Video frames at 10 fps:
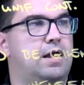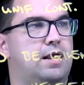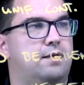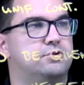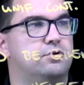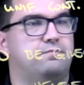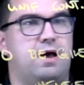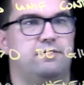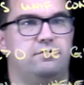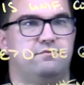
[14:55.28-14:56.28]
and absolute
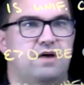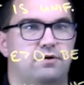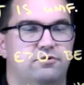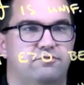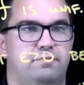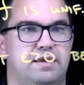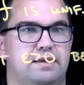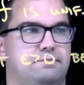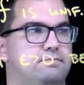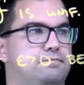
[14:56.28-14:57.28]
value of
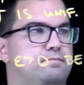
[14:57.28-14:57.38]
B.